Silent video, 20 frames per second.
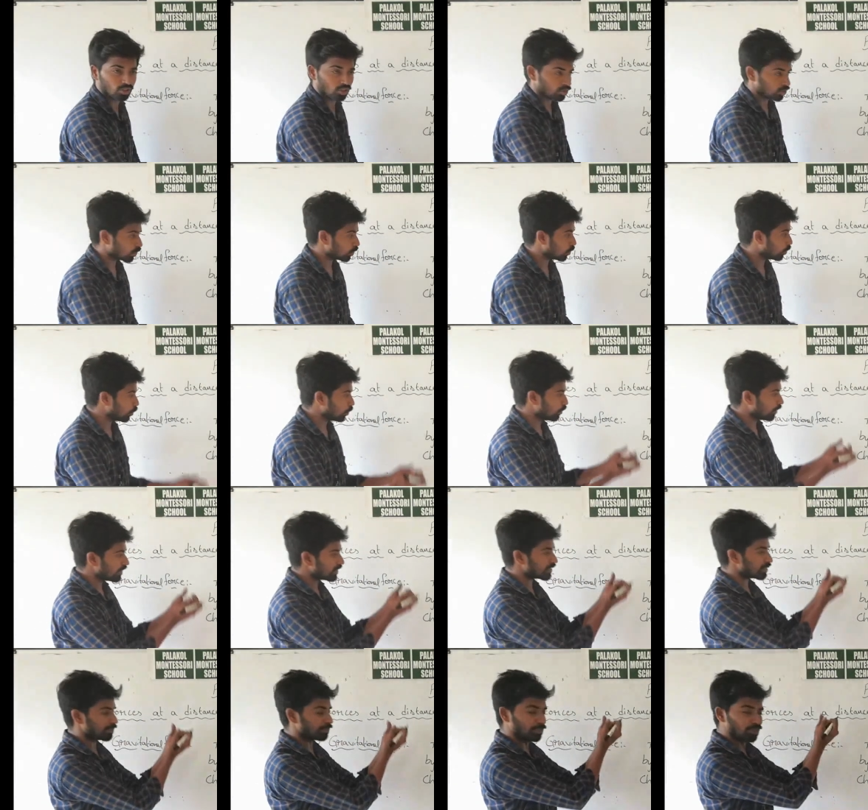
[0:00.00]
So, who
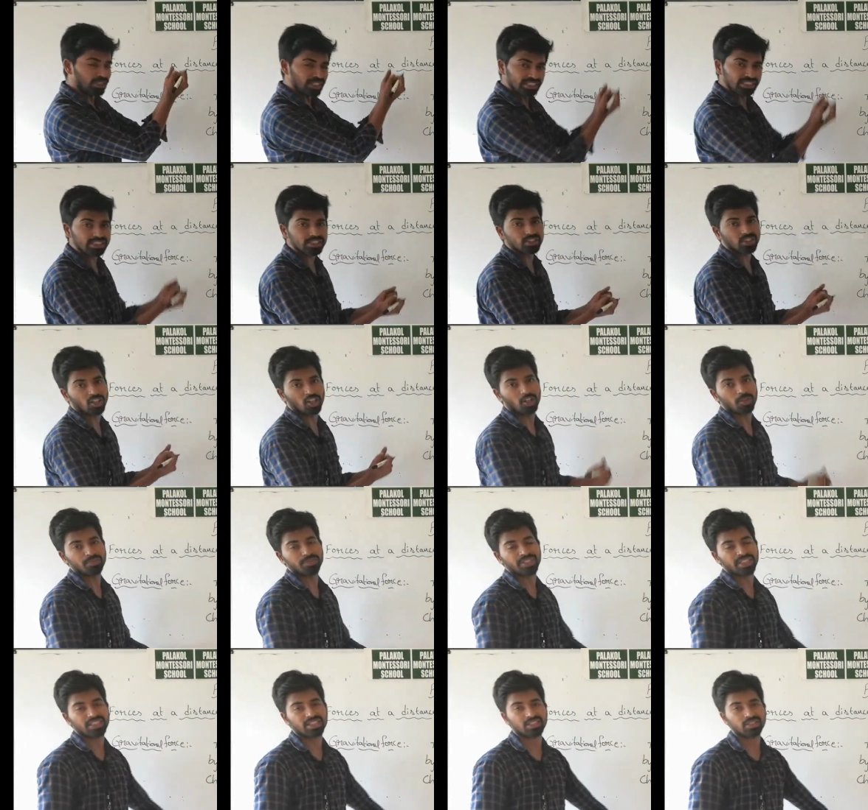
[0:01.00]
was pulling this
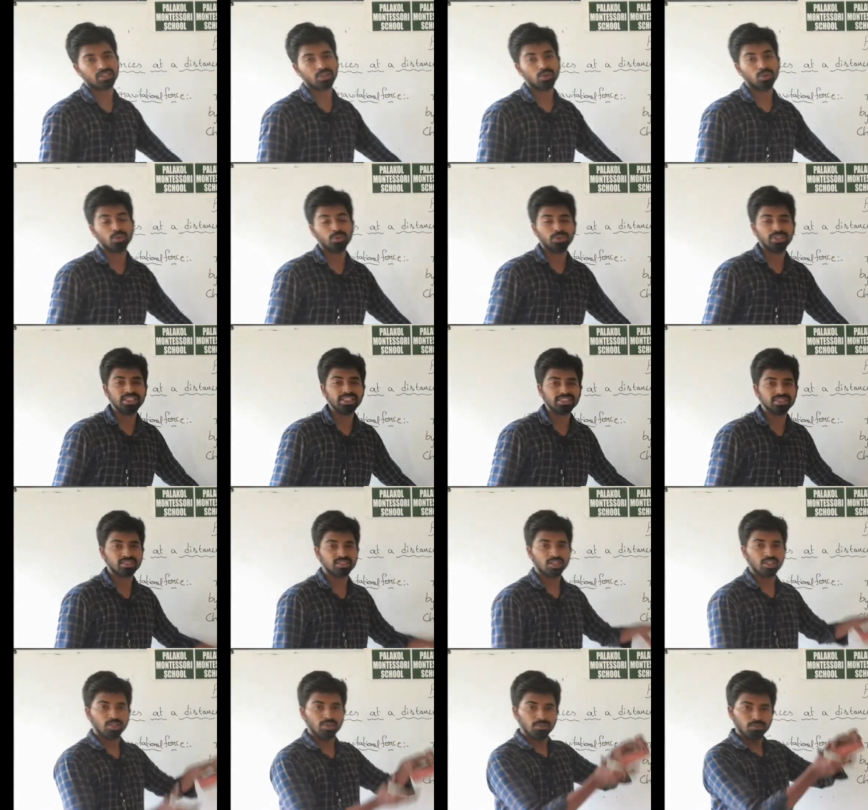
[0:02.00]
object? Who is
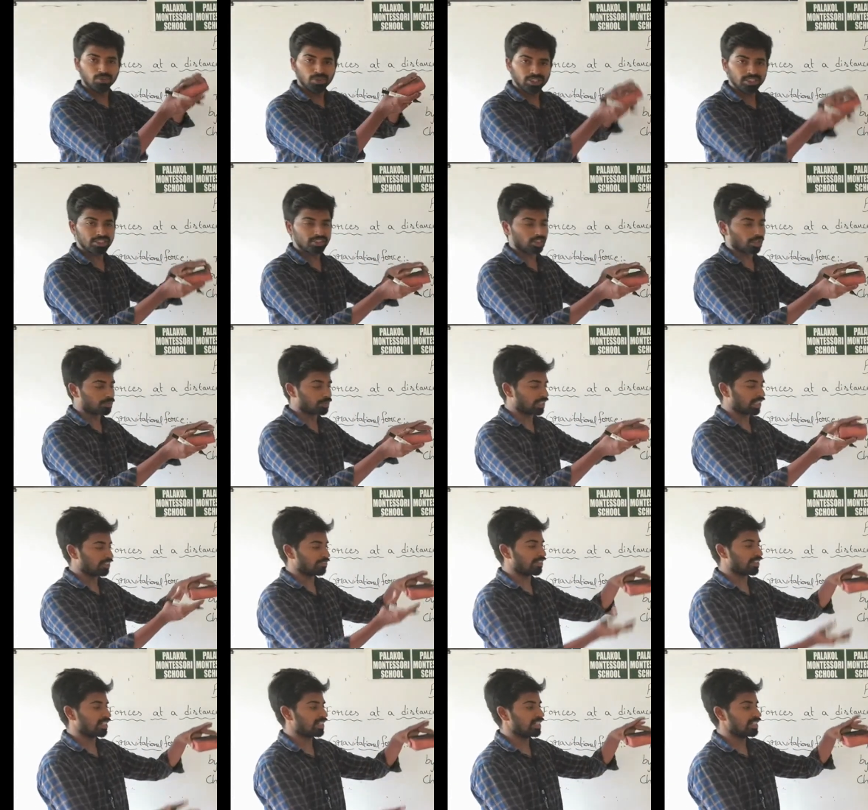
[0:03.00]
pulling this object?
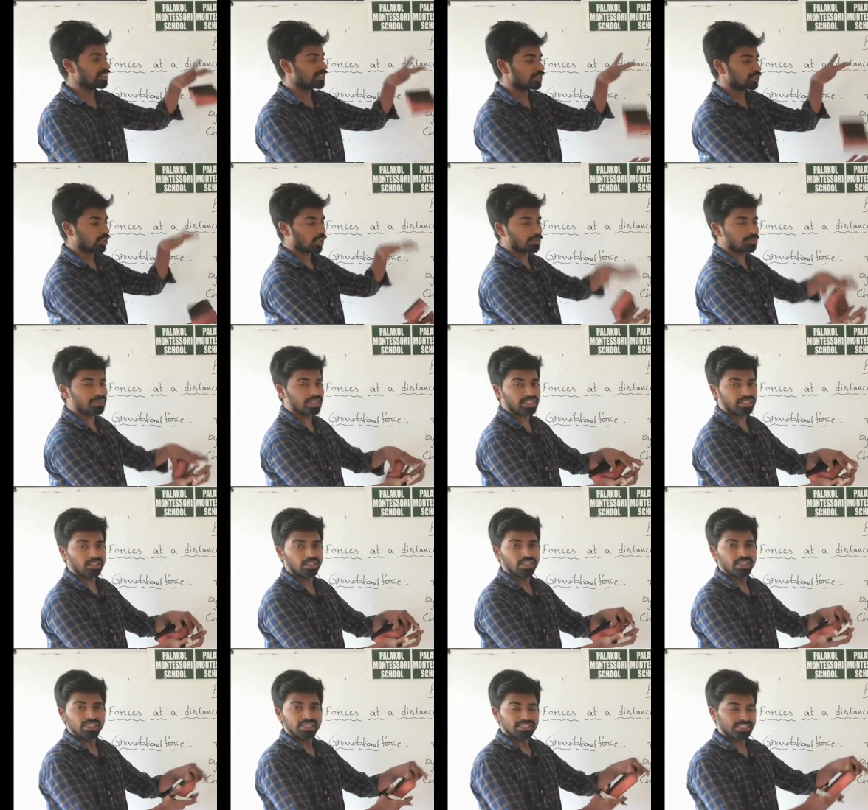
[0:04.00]
If I release this object,
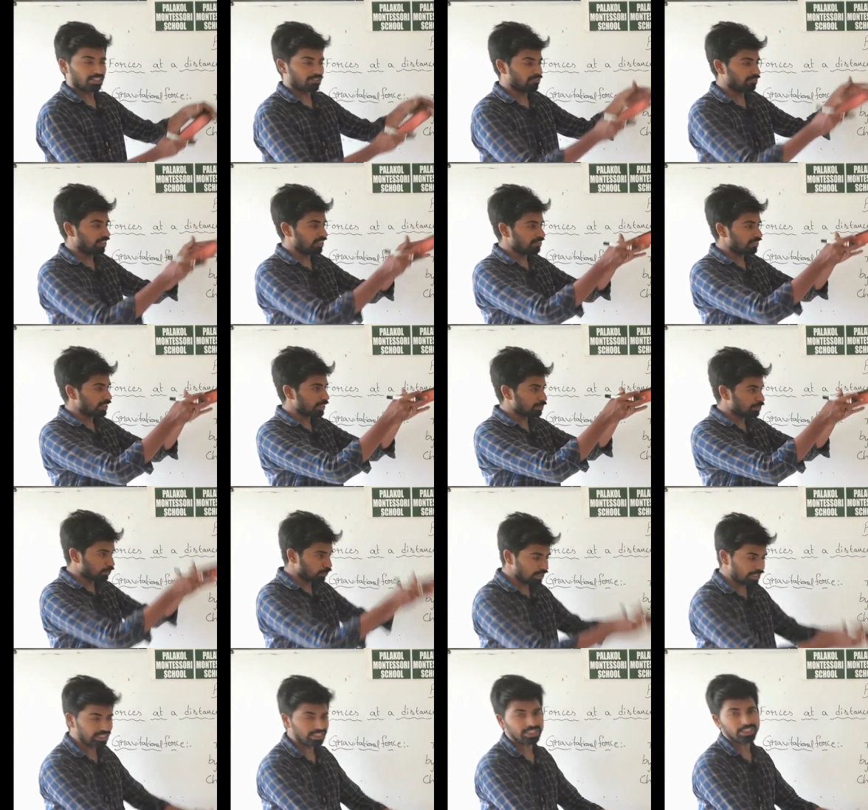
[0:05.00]
someone was
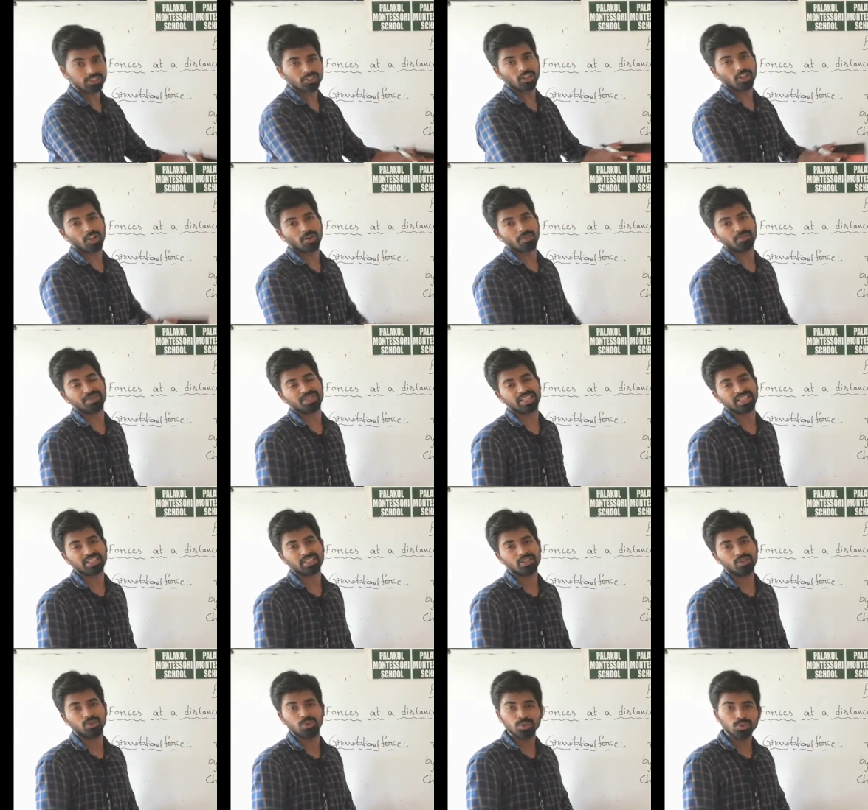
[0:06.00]
pulling this object.
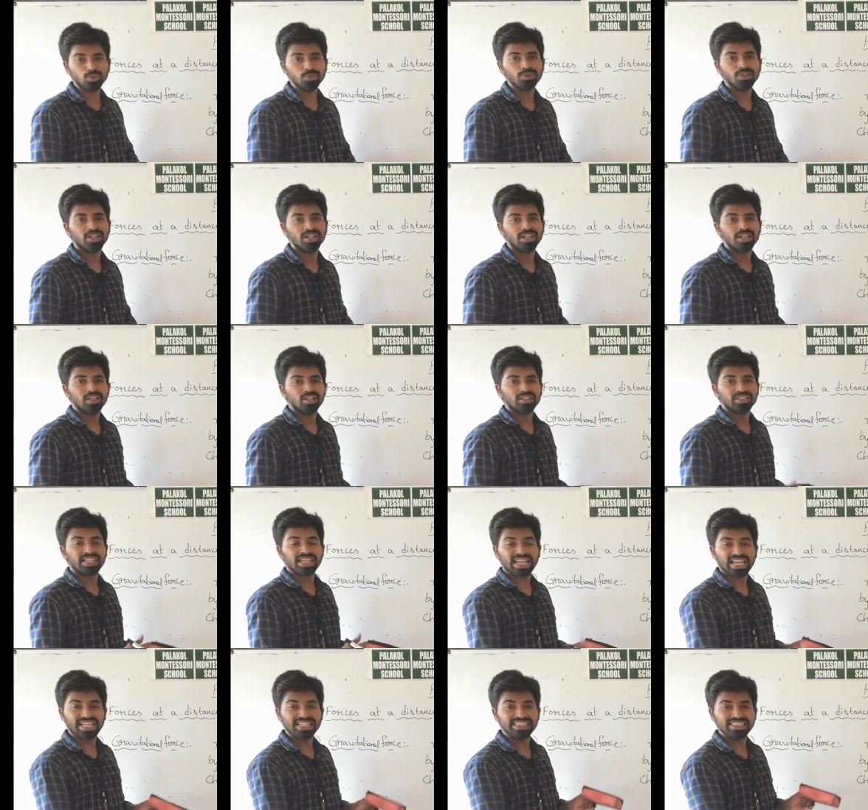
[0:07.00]
Who? The
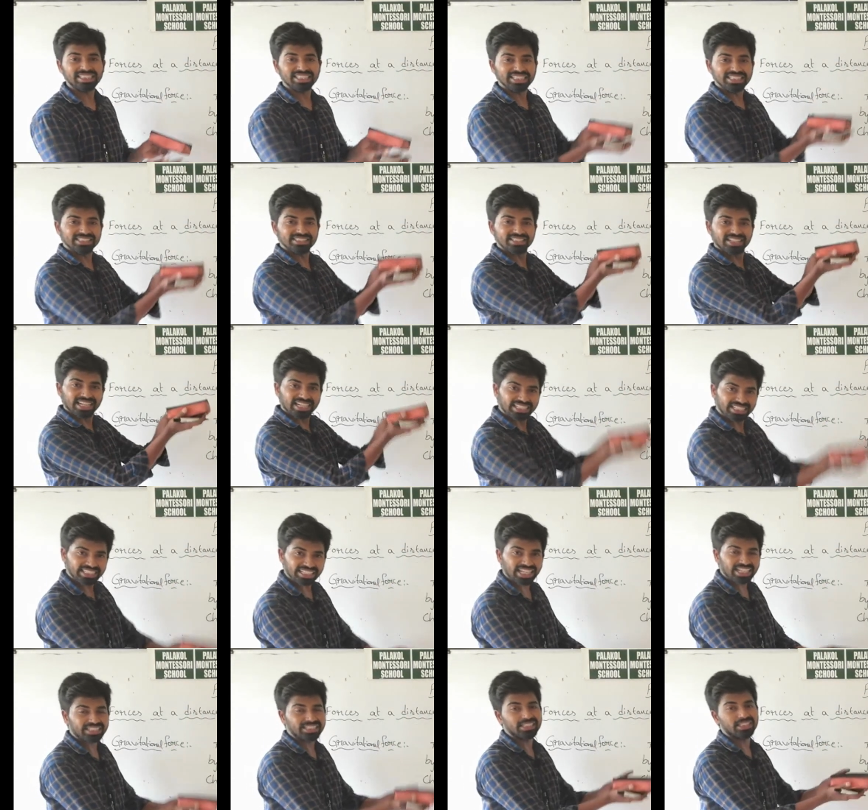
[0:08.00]
earth is
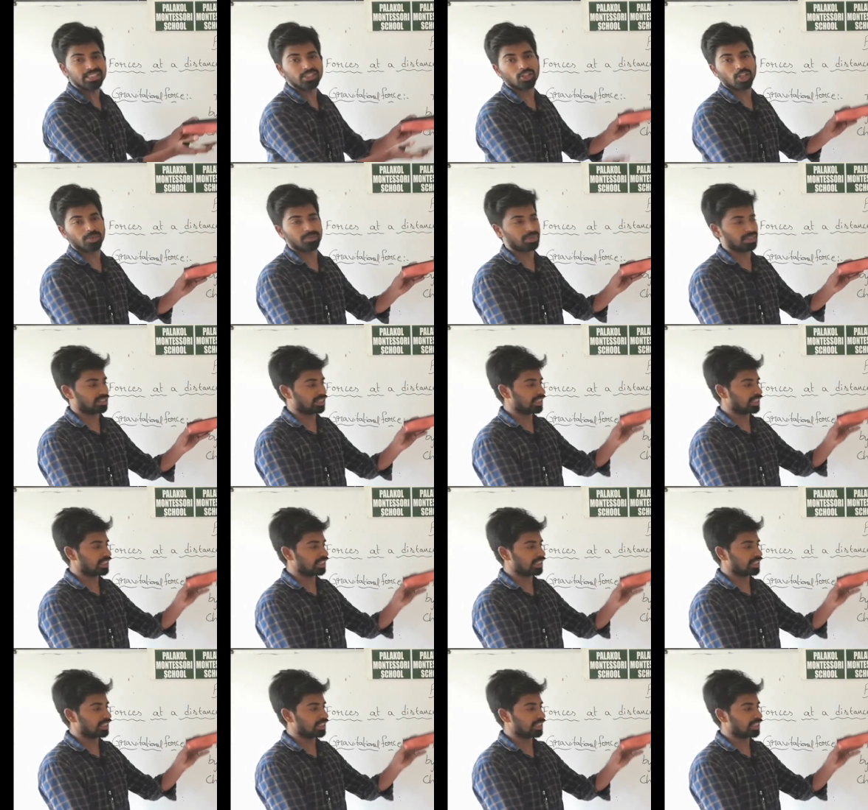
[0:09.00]
attracting this object.